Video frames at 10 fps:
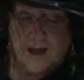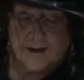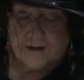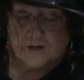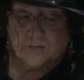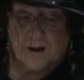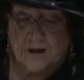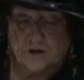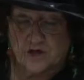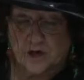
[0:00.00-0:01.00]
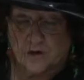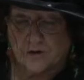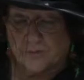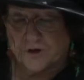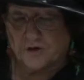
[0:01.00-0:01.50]
and it's by
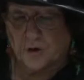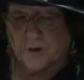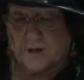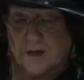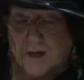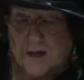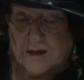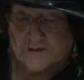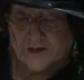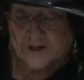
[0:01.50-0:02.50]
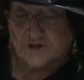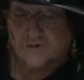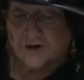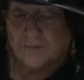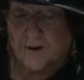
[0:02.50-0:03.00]
Gerald McDermott. It's
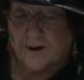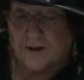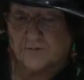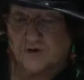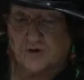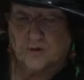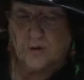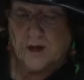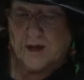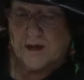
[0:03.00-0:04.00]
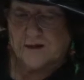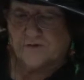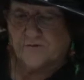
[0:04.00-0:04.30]
illustrated by him too. It's